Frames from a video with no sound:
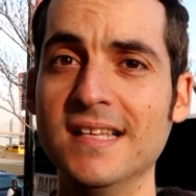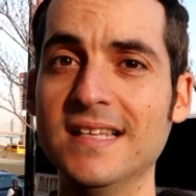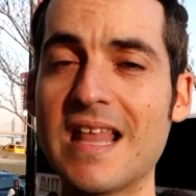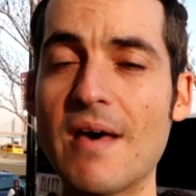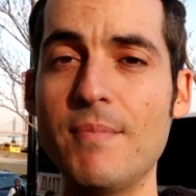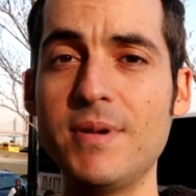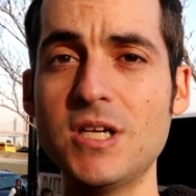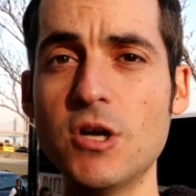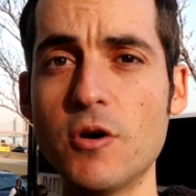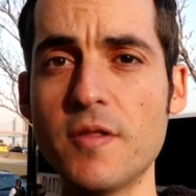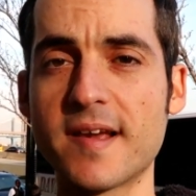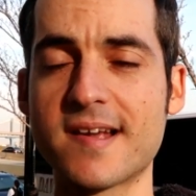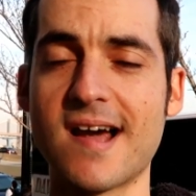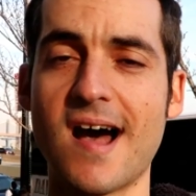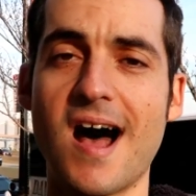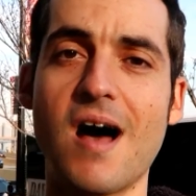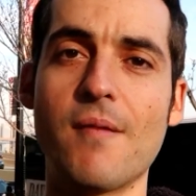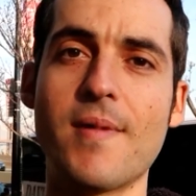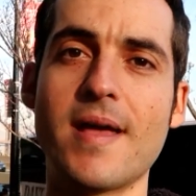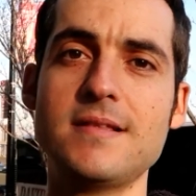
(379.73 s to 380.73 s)
Let me know in the
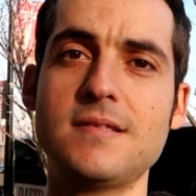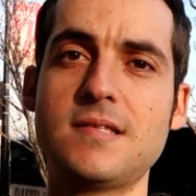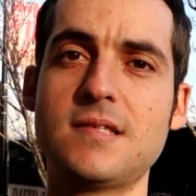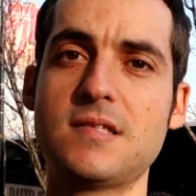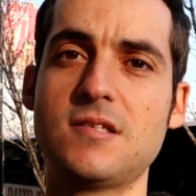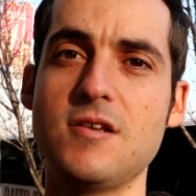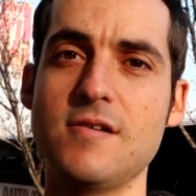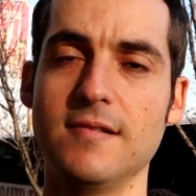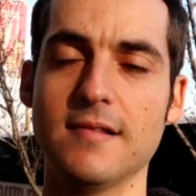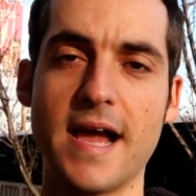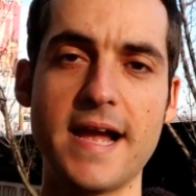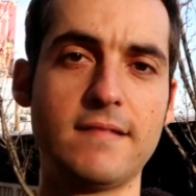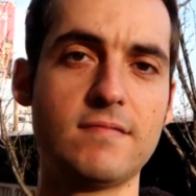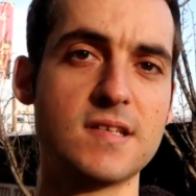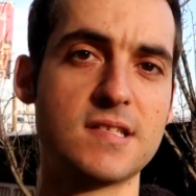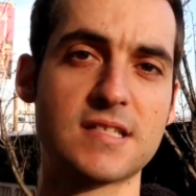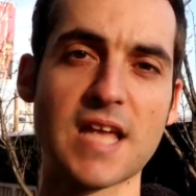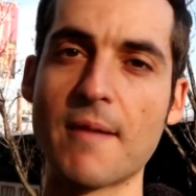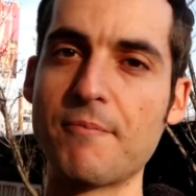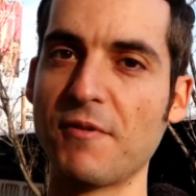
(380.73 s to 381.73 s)
comments, do you like
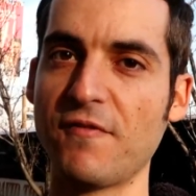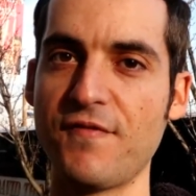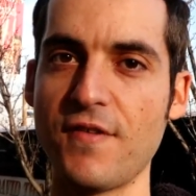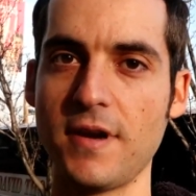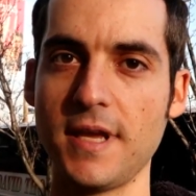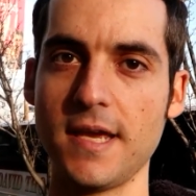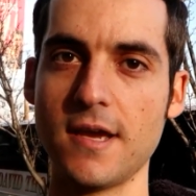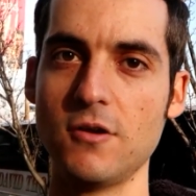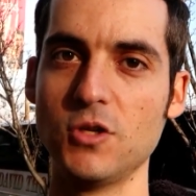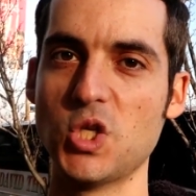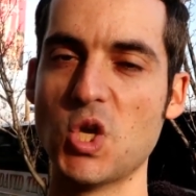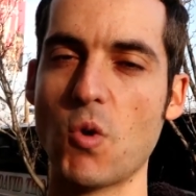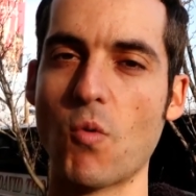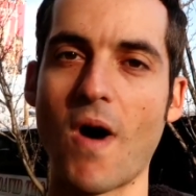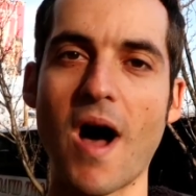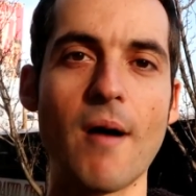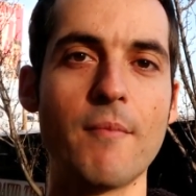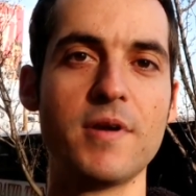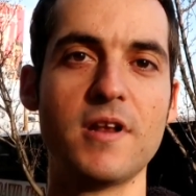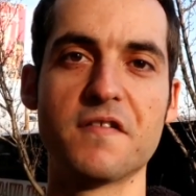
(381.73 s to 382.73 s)
this type of video? Do you
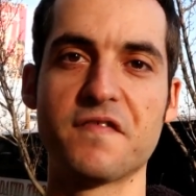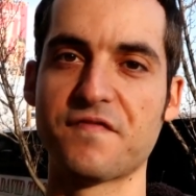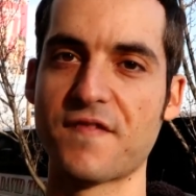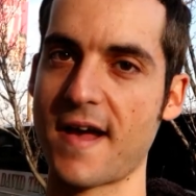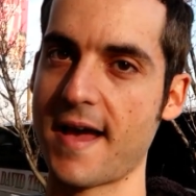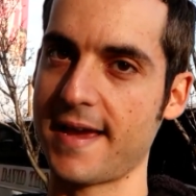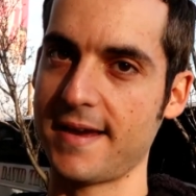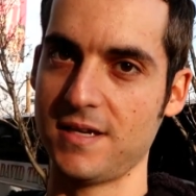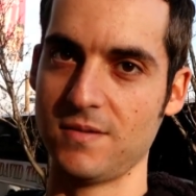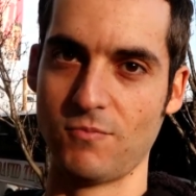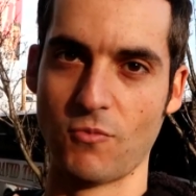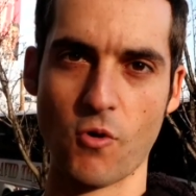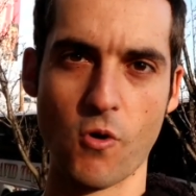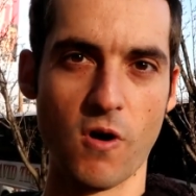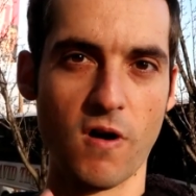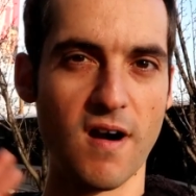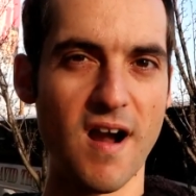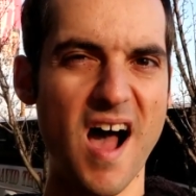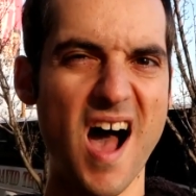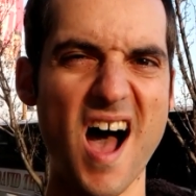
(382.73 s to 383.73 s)
want me to find
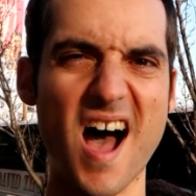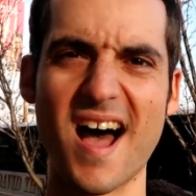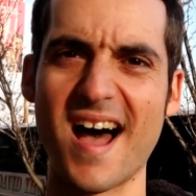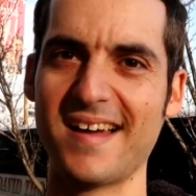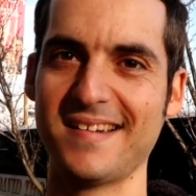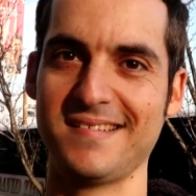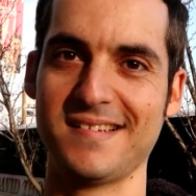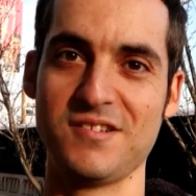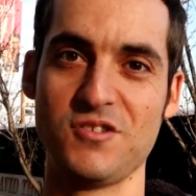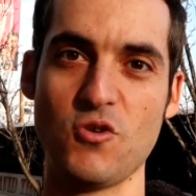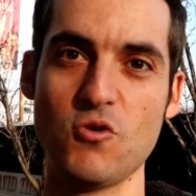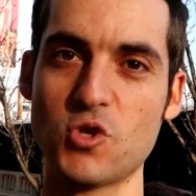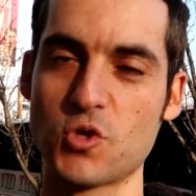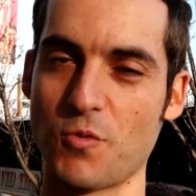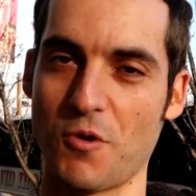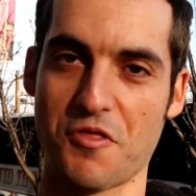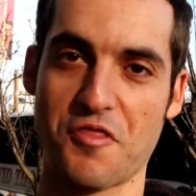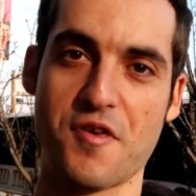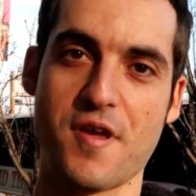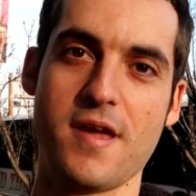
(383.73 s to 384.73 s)
more odd and
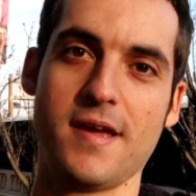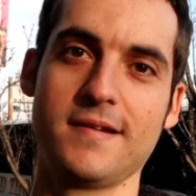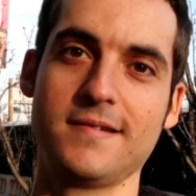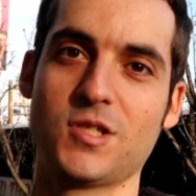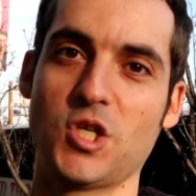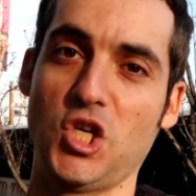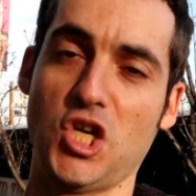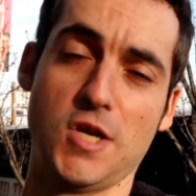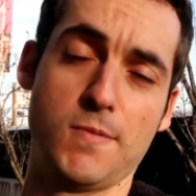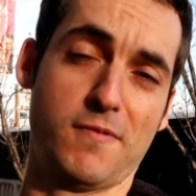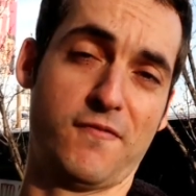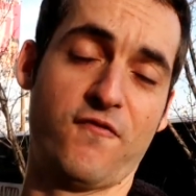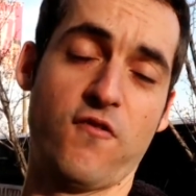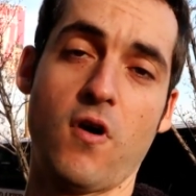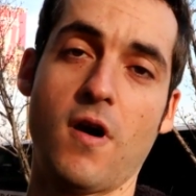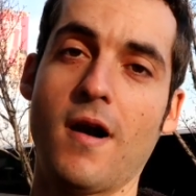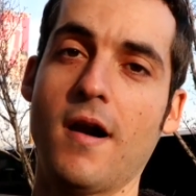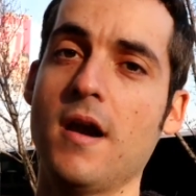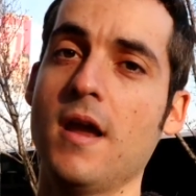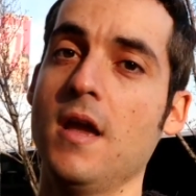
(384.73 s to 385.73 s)
unusual things, or do you
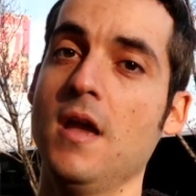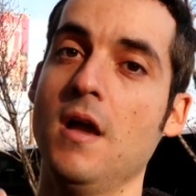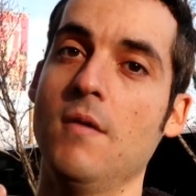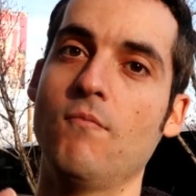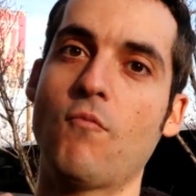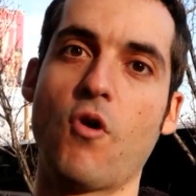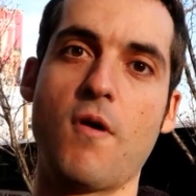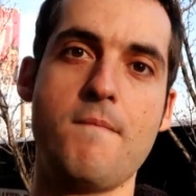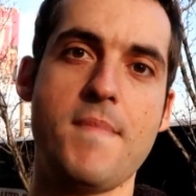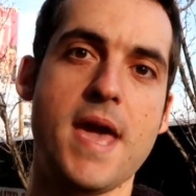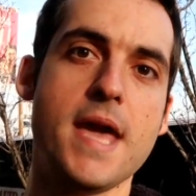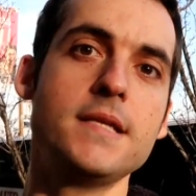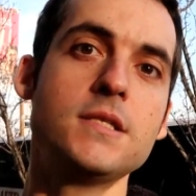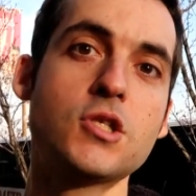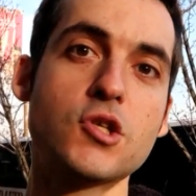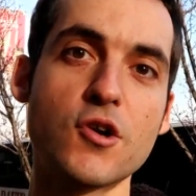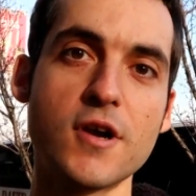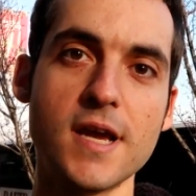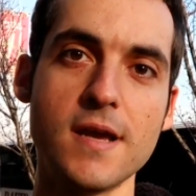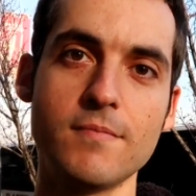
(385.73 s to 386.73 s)
prefer more
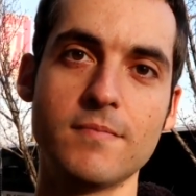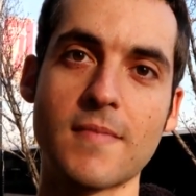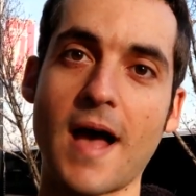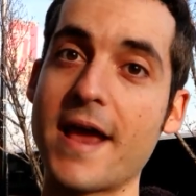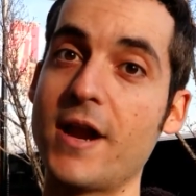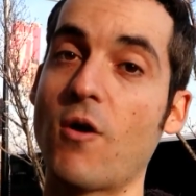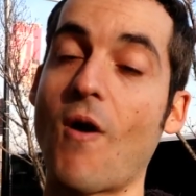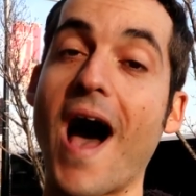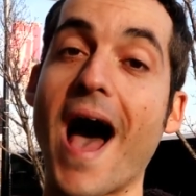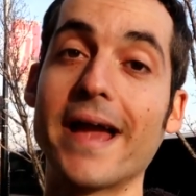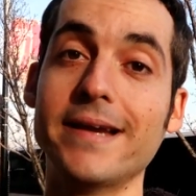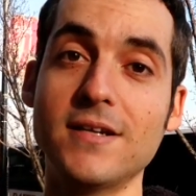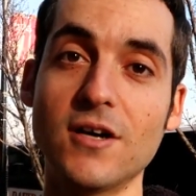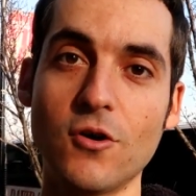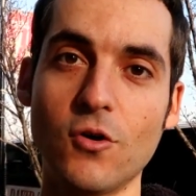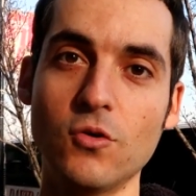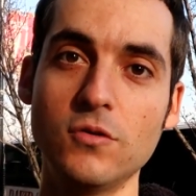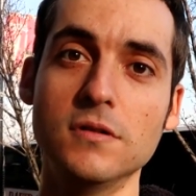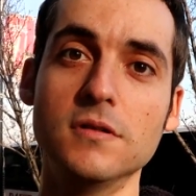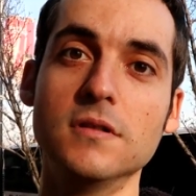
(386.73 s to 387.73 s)
mainstream? I know I
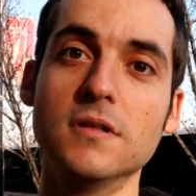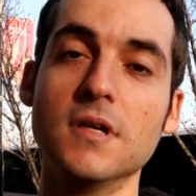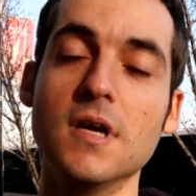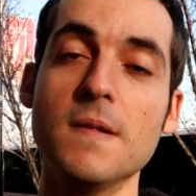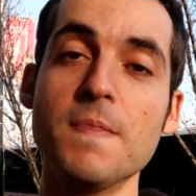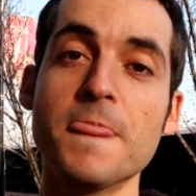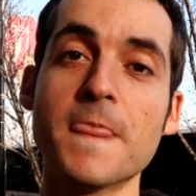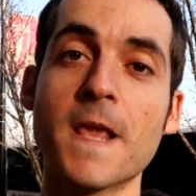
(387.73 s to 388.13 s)
don't.